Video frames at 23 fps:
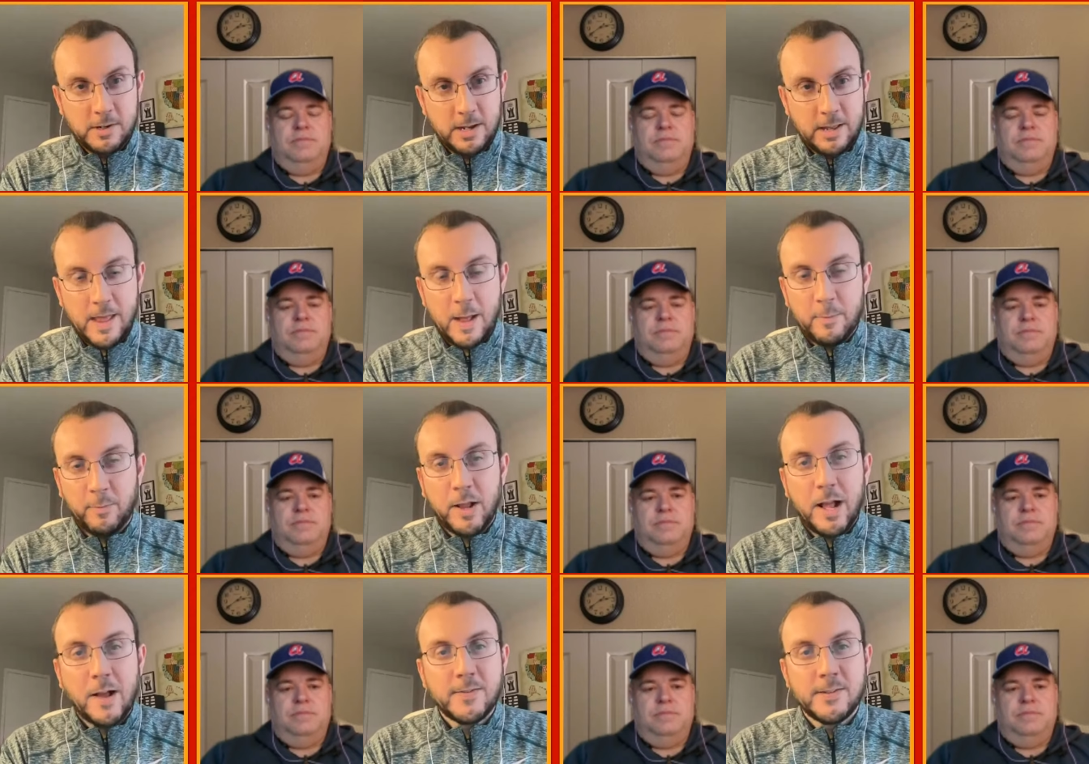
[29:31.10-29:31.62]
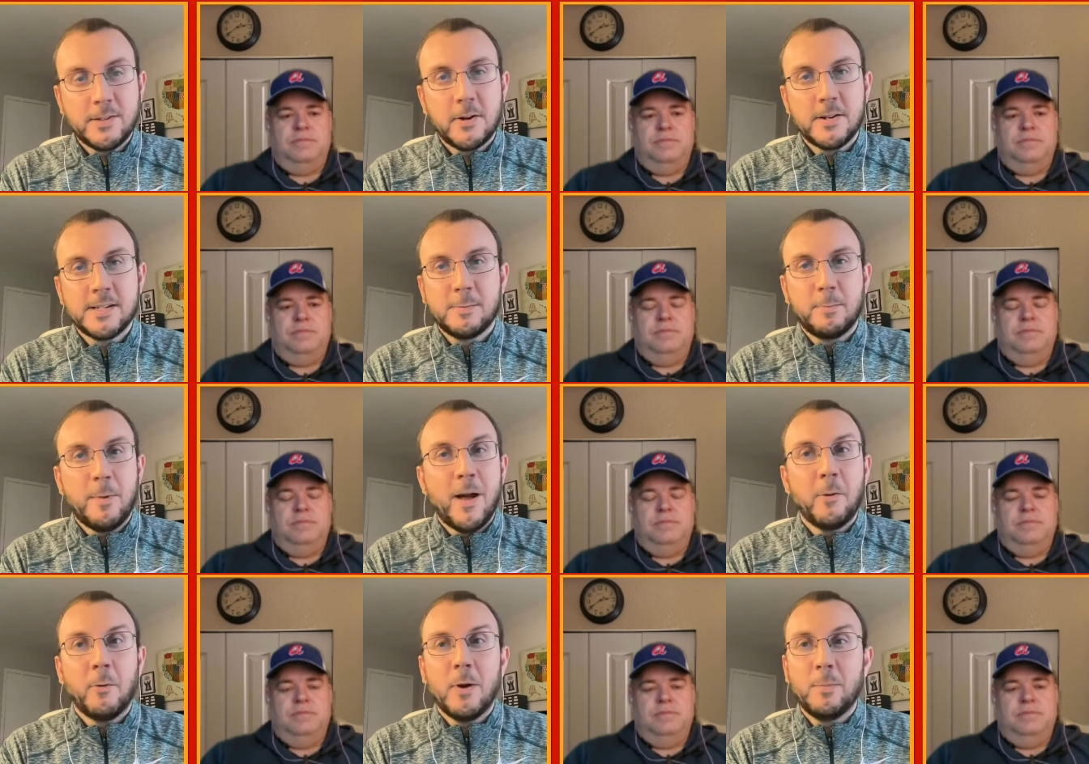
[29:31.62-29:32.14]
Speaker 1: that playoff
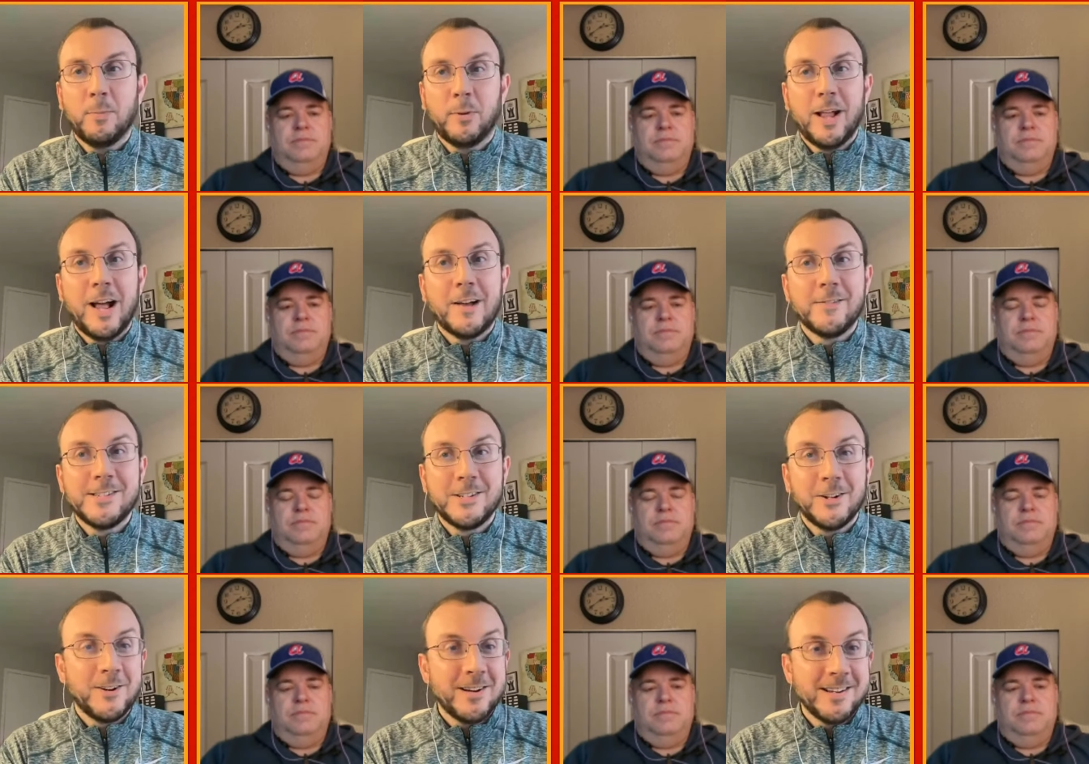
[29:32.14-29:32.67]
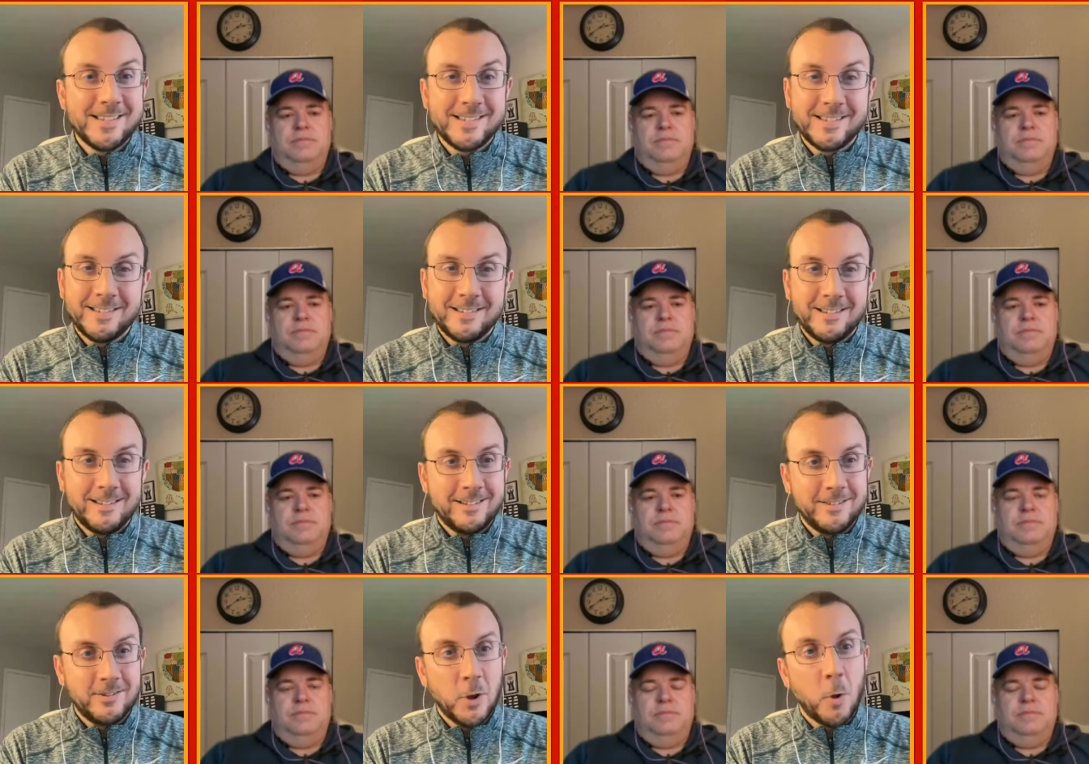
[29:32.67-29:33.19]
series. And by the way, playoff
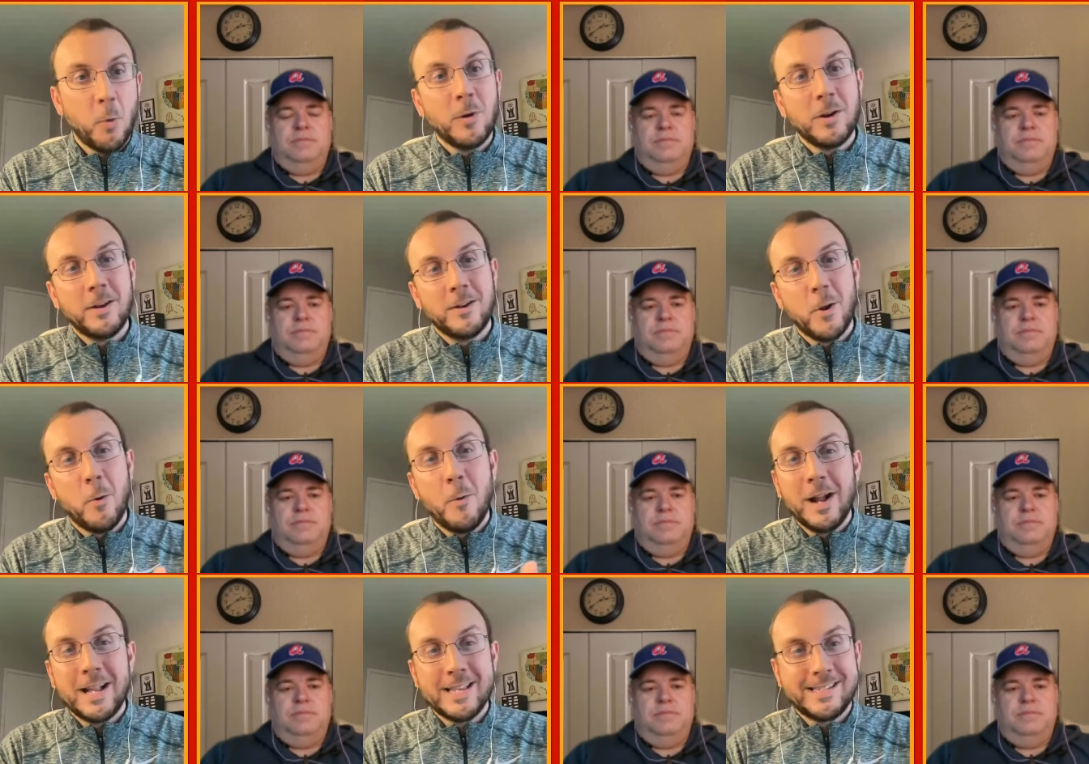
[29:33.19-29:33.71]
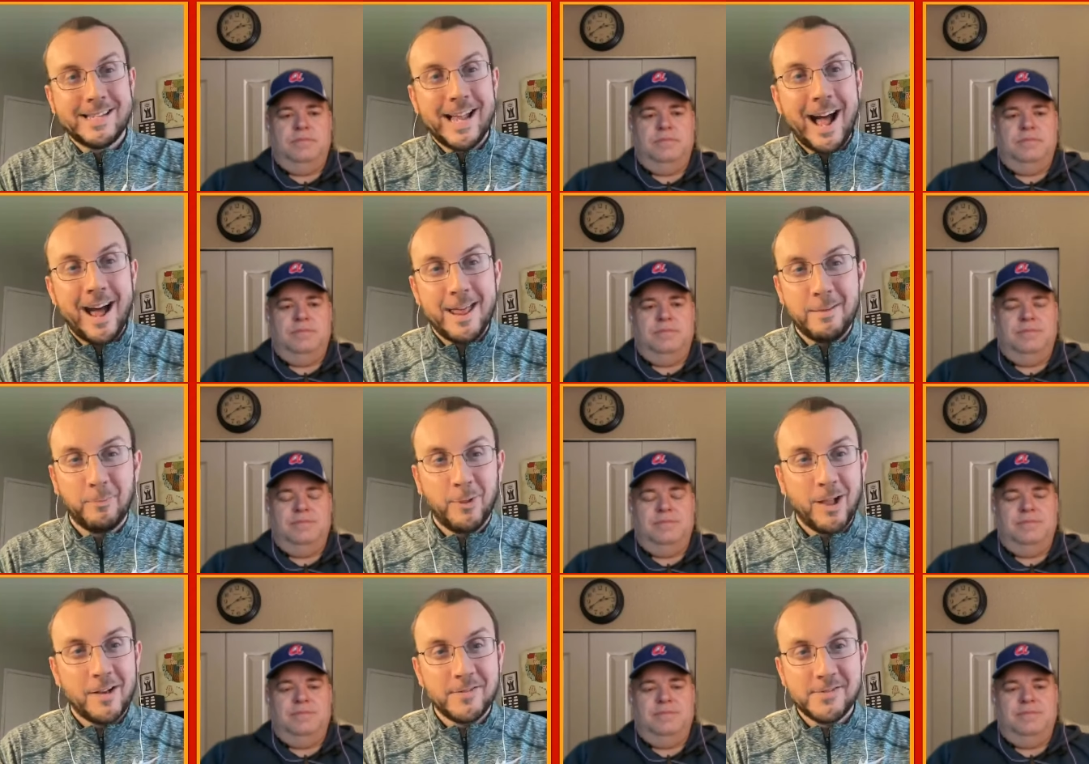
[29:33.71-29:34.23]
series, no one no one gets to
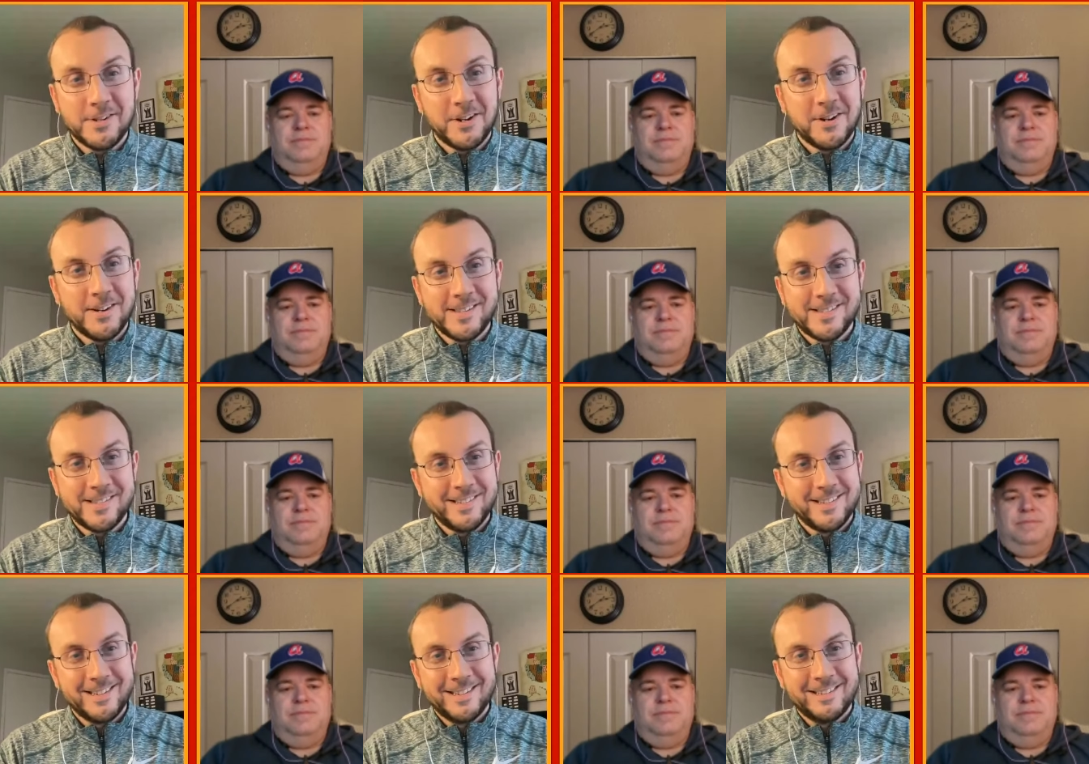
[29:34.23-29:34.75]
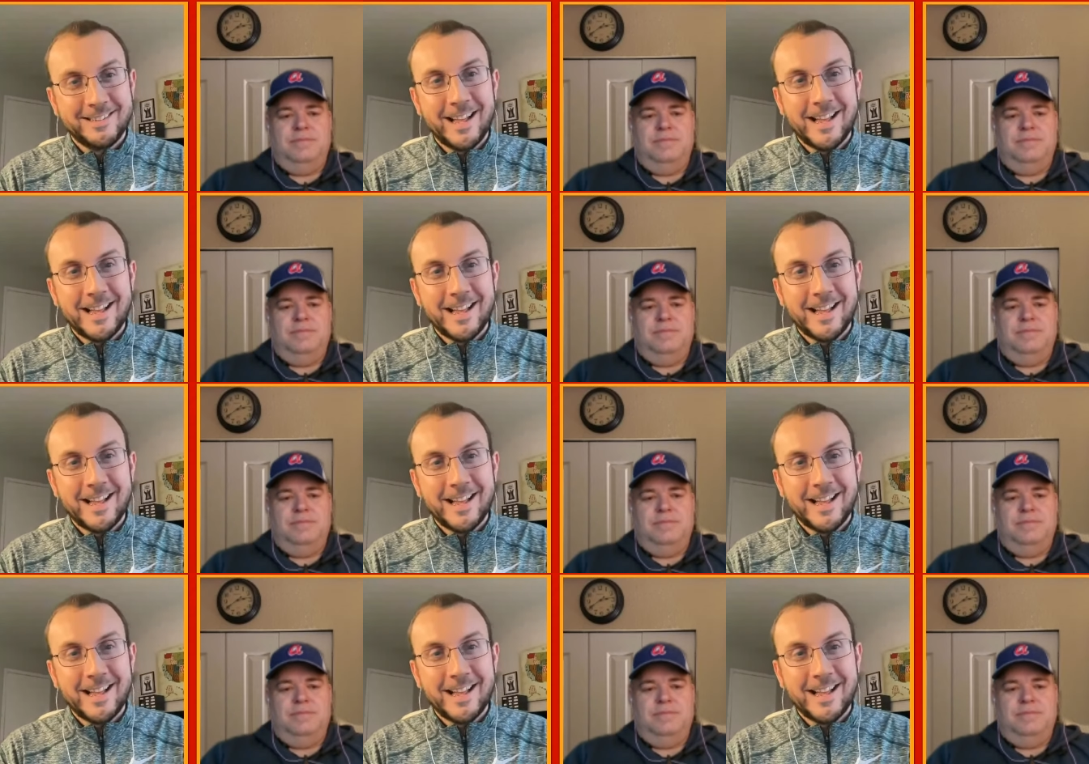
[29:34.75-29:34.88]
hide in playoff series.